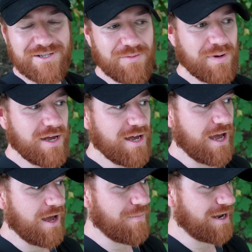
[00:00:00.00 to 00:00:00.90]
setup
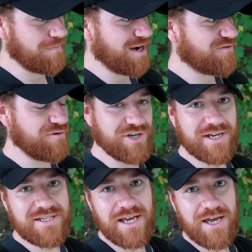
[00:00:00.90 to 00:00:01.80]
um, and micro
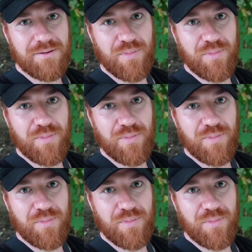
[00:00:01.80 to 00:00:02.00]
jigs,